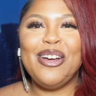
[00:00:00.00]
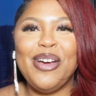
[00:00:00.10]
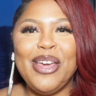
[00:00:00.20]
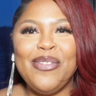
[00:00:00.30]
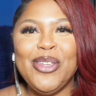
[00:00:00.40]

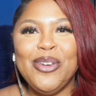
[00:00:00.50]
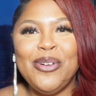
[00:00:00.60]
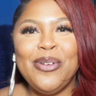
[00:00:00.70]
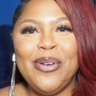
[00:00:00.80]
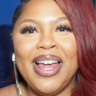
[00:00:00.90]
So if
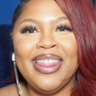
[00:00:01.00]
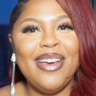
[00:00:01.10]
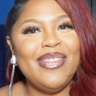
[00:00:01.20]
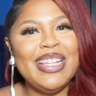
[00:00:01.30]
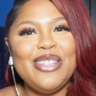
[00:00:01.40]
you
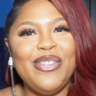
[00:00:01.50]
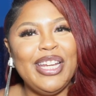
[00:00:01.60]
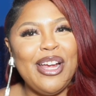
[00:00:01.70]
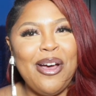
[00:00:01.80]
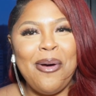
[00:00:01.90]
love this
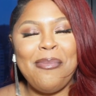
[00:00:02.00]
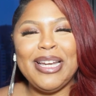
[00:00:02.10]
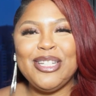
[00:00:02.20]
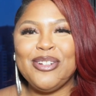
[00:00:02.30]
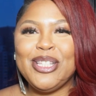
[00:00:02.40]
video,
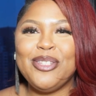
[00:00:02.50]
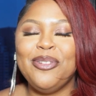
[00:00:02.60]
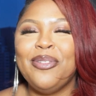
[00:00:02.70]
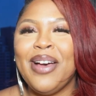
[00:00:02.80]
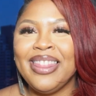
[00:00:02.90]
make sure to
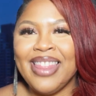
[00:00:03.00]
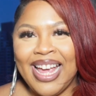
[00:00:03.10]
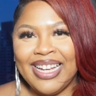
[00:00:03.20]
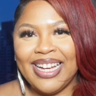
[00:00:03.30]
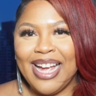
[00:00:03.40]

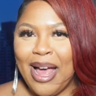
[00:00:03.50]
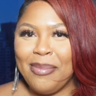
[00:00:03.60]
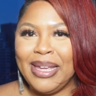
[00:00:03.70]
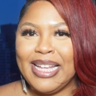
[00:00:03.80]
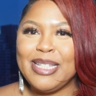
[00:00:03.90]
like,
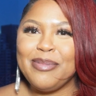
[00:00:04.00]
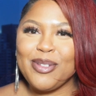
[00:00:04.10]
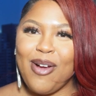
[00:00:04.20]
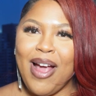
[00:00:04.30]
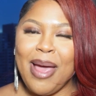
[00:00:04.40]
comment, and
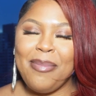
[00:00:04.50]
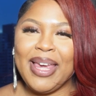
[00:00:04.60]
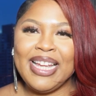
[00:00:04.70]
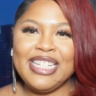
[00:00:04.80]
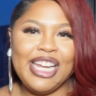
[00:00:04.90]
subscribe,
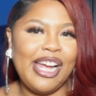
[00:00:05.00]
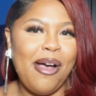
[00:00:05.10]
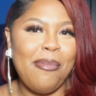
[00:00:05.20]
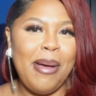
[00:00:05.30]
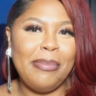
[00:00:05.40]
and check
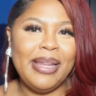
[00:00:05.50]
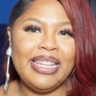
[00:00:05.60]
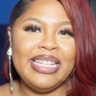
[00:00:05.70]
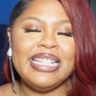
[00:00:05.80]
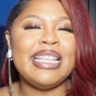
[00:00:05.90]
out my
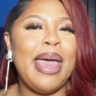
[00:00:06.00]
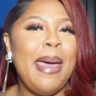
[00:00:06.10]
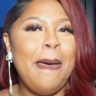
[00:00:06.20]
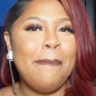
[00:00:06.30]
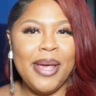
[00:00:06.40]
playlist,
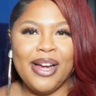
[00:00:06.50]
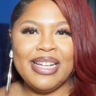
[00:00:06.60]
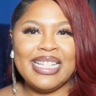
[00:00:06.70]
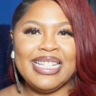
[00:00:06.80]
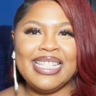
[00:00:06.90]

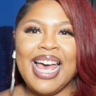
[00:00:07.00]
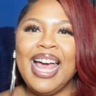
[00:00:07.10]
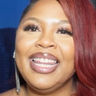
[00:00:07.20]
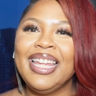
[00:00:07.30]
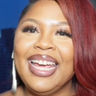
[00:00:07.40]
Paris in
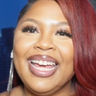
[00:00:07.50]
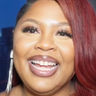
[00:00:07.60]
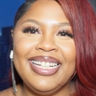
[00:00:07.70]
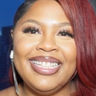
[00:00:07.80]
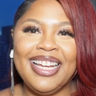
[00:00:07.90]

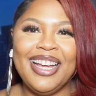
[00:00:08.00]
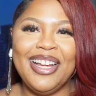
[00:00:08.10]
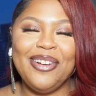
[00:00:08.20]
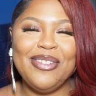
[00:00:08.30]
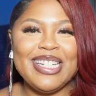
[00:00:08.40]
Thailand,
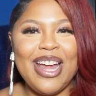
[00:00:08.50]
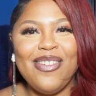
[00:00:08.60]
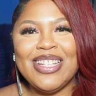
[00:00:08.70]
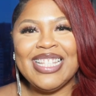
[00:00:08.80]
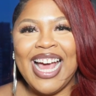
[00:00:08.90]

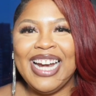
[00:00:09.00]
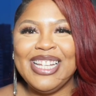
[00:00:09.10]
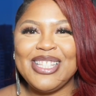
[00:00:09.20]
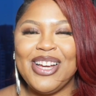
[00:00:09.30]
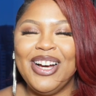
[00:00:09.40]
whichever side
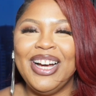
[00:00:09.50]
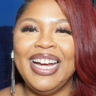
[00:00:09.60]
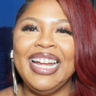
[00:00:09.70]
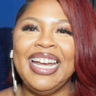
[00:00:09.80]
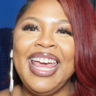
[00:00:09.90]
it's
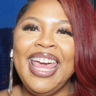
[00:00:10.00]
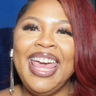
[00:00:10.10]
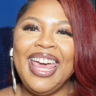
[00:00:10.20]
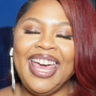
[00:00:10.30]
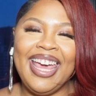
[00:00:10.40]
on.
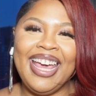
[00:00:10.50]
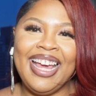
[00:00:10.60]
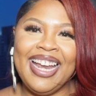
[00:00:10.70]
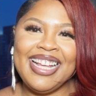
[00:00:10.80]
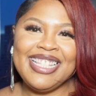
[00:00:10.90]

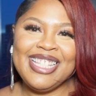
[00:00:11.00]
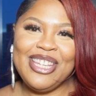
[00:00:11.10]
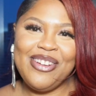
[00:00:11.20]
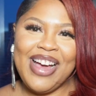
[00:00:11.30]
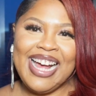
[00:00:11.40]
And
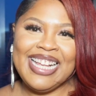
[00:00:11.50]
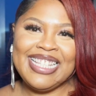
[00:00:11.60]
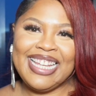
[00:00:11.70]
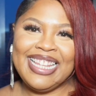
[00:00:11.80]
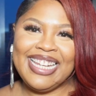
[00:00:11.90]
see you
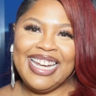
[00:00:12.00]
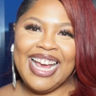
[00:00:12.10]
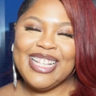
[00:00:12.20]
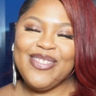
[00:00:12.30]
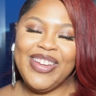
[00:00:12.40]
guys in the
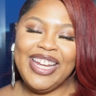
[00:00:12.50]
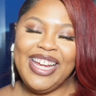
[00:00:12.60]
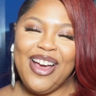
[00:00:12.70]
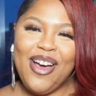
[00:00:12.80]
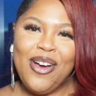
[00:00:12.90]
next
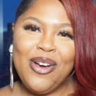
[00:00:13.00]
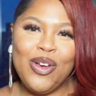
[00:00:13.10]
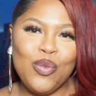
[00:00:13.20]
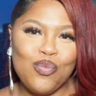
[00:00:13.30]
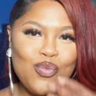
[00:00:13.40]
video.